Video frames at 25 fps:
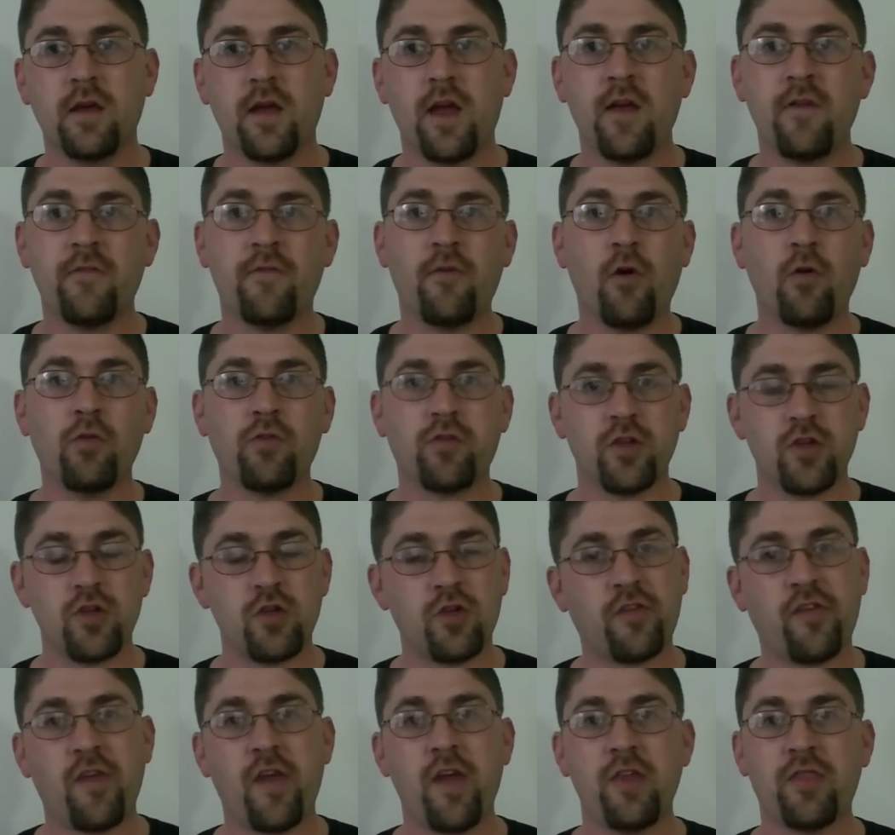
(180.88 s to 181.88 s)
a
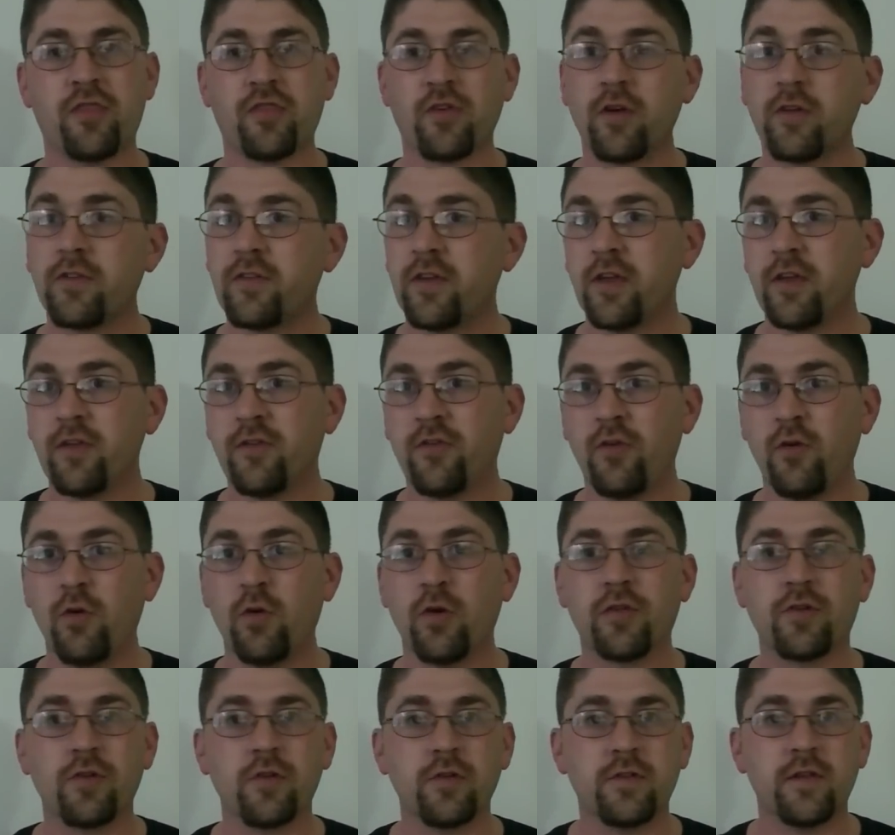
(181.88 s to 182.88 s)
voltage, say 13.2
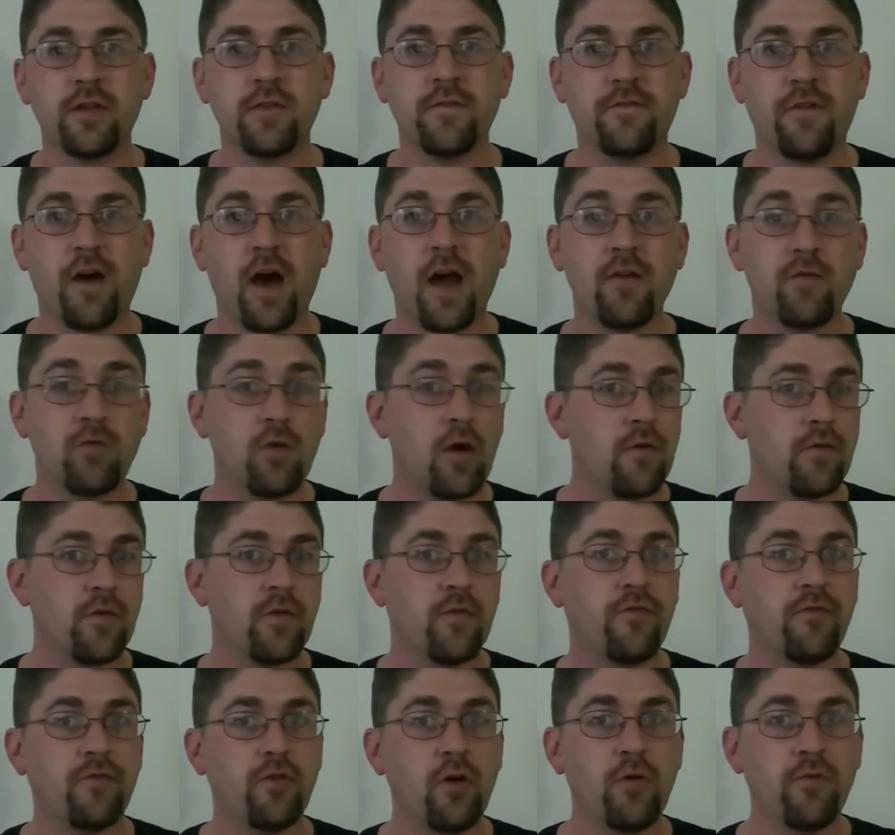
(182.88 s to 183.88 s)
or 13.5, wherever
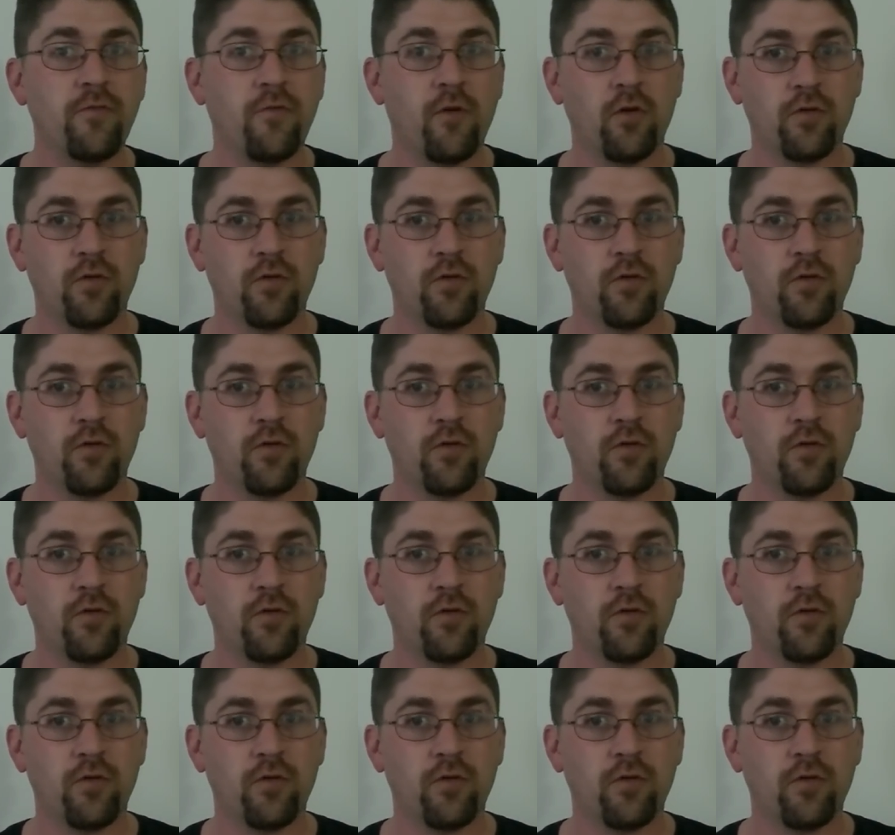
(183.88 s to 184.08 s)
the float